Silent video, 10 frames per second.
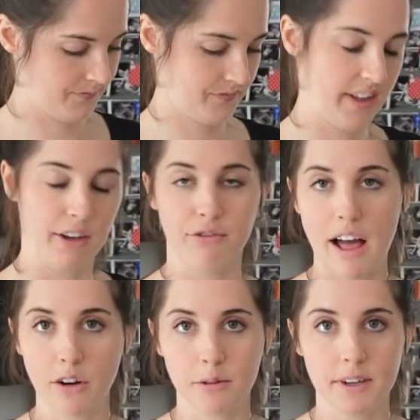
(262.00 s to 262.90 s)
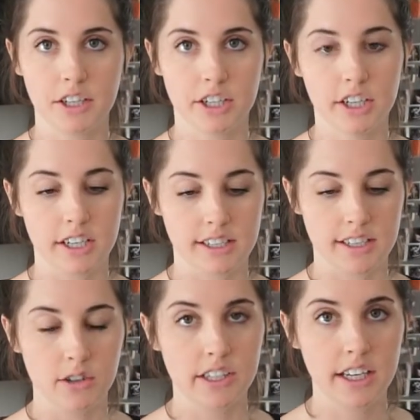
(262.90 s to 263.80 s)
like flour mixture and
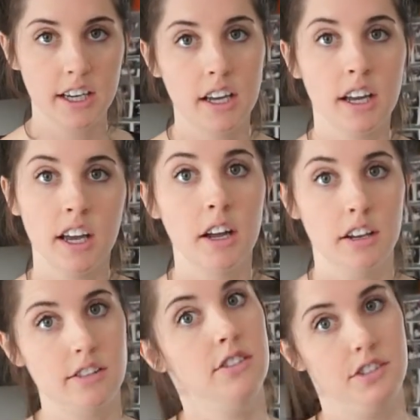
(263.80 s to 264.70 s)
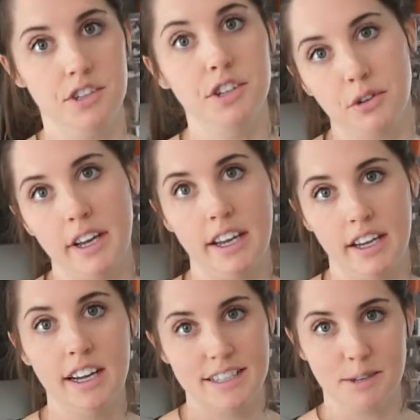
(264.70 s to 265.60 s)
slowly do it.
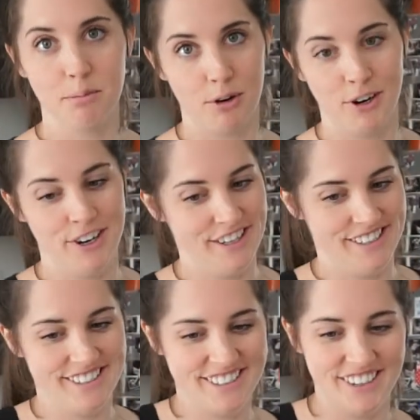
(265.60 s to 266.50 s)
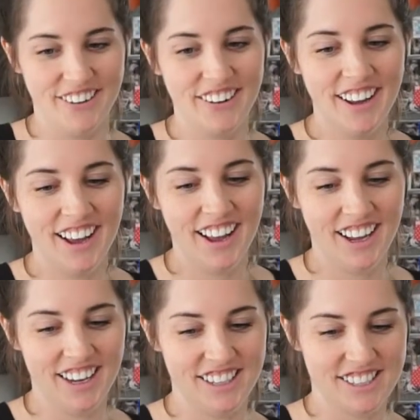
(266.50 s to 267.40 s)
It's important. So
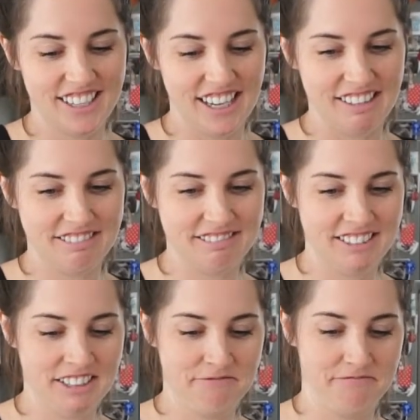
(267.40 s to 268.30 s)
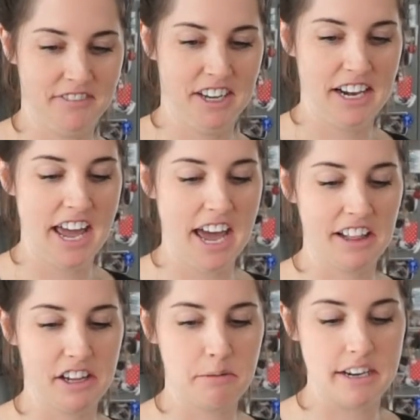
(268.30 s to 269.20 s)
I just like kind of add a
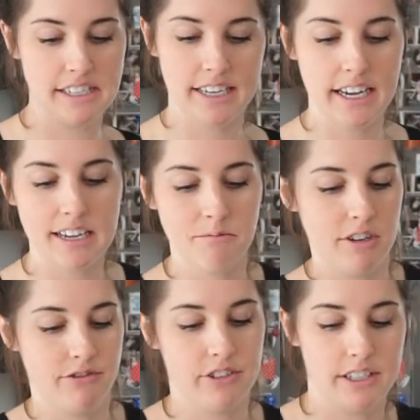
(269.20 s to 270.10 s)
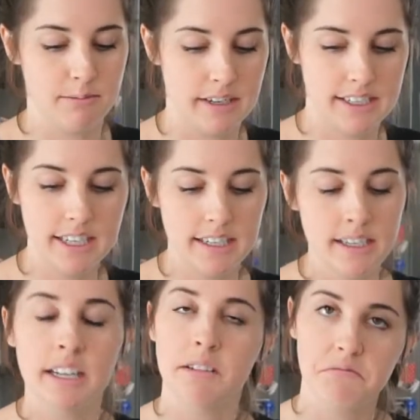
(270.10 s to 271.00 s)
little bit of time, wait for it to mix in.
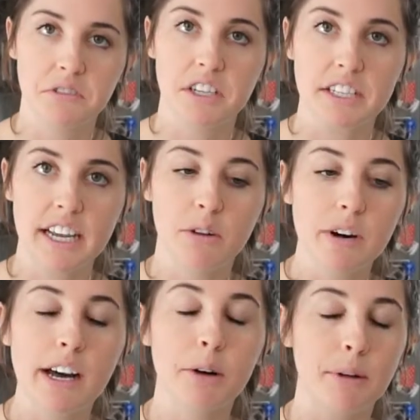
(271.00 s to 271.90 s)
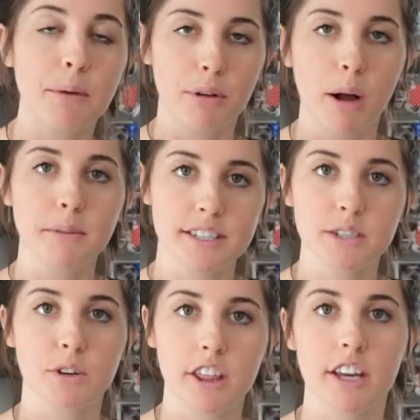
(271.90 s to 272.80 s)
It's gonna take a while, but I promise it's
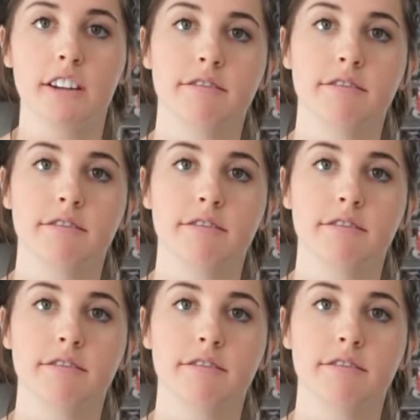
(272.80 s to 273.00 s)
worth it.